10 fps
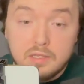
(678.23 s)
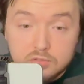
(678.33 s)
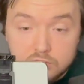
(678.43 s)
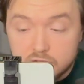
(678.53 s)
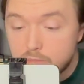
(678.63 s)

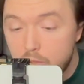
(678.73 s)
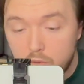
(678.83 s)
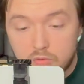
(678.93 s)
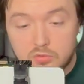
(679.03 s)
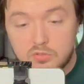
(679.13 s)

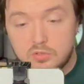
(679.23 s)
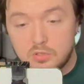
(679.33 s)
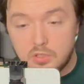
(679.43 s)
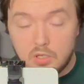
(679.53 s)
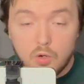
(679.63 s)
smokes.
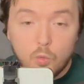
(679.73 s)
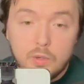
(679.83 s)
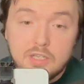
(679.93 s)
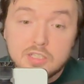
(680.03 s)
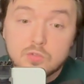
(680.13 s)

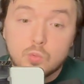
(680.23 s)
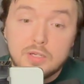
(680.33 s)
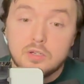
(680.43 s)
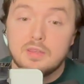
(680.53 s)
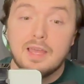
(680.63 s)
We just
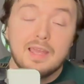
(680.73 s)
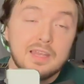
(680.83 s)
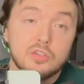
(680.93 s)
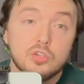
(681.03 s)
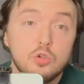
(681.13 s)
rendered that
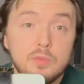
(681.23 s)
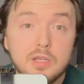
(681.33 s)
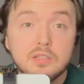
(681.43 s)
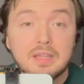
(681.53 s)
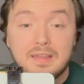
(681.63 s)
in 2
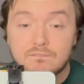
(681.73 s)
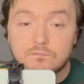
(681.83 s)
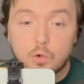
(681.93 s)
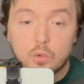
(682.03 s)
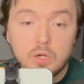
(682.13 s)
minutes and
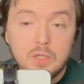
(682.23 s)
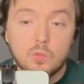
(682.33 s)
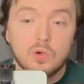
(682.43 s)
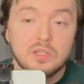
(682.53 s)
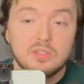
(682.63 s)

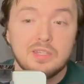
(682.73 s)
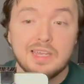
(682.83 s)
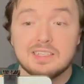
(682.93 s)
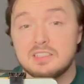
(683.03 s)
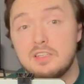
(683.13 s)
41
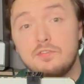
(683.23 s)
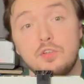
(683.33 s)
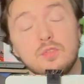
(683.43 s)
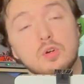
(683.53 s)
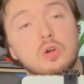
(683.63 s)
seconds. And if
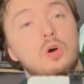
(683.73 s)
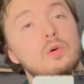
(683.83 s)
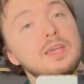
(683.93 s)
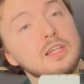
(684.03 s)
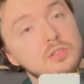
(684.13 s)
you recall
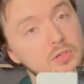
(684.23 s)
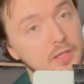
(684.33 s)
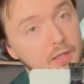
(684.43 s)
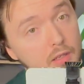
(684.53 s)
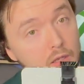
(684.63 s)

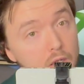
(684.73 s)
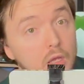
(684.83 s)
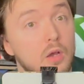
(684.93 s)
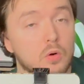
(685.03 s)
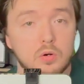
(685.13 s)
yesterday,
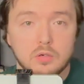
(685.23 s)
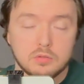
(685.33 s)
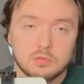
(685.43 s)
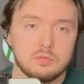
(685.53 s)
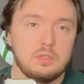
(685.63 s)
or
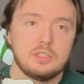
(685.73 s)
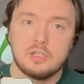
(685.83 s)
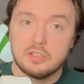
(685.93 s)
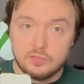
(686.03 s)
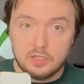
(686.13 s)

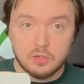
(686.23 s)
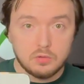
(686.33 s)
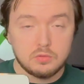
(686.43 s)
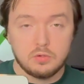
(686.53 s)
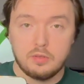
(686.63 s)
yesterday's
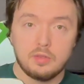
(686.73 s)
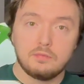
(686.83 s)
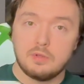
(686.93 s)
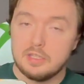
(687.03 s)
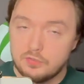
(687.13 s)
video, or the
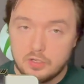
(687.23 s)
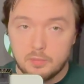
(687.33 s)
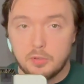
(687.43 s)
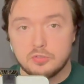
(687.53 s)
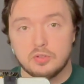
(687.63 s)
last video I
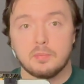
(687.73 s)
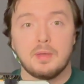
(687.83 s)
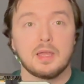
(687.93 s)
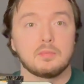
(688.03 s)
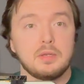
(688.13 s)
posted on the
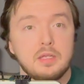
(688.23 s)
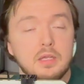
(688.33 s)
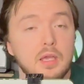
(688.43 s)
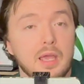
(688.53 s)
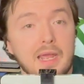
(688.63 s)
Mac Mini
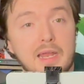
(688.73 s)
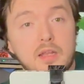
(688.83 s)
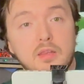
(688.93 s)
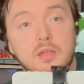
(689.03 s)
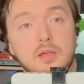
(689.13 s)

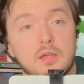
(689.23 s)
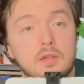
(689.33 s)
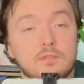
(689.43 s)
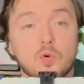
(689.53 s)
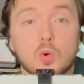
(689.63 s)
and the
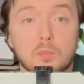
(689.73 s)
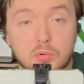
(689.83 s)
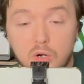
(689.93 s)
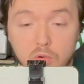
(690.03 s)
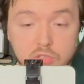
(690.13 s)
M4
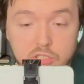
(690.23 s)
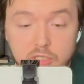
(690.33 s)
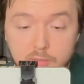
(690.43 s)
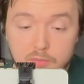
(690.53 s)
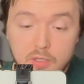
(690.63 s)
Pro
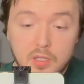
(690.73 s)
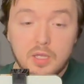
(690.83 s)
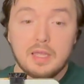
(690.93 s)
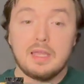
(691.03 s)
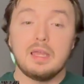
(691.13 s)
chip,
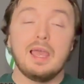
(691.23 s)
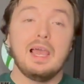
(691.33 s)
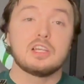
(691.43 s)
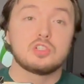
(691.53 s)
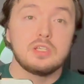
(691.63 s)
it
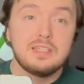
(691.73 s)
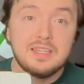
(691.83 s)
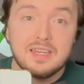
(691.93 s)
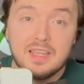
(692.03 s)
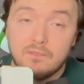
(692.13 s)
actually
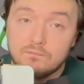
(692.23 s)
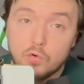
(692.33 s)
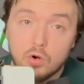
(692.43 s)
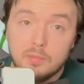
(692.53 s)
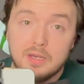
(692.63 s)
did it in
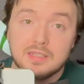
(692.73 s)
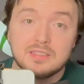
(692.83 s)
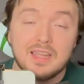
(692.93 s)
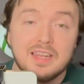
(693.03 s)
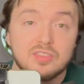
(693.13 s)
4 minutes
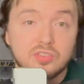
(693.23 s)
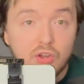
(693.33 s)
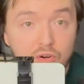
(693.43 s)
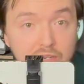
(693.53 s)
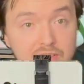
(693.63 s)
and
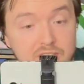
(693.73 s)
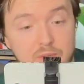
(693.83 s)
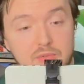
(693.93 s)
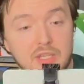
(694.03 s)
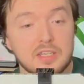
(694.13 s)
30
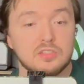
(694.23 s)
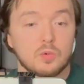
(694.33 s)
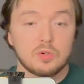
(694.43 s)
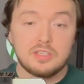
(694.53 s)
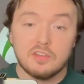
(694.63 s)
some seconds. So
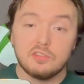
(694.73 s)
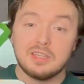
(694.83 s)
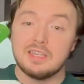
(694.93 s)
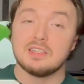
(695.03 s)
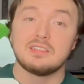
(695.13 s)
we're definitely
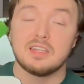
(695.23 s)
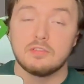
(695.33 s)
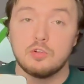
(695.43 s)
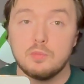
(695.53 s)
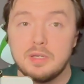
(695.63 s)
getting a set of
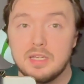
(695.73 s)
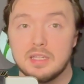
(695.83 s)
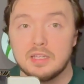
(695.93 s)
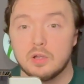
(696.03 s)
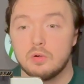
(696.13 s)
new media
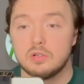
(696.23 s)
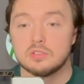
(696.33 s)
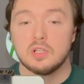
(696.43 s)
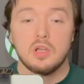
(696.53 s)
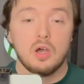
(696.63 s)
encoders
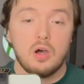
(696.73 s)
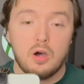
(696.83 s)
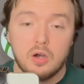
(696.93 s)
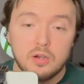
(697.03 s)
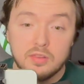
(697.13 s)

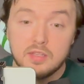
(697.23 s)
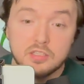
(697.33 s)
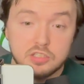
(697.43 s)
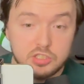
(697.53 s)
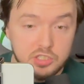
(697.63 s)
on
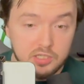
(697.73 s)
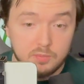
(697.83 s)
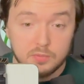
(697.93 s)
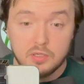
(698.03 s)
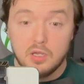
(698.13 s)
this
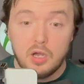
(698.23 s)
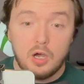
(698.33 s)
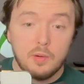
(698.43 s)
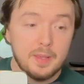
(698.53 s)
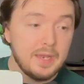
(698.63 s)
chip.
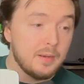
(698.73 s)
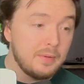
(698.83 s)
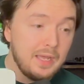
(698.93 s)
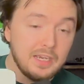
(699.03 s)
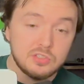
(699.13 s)
Um, and I'm
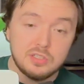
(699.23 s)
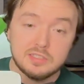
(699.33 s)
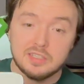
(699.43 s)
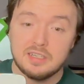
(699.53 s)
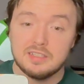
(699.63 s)
actually
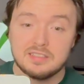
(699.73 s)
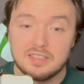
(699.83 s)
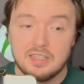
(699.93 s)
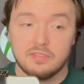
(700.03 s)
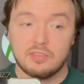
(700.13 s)
excited to
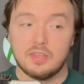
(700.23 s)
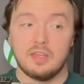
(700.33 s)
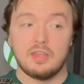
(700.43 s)
see if the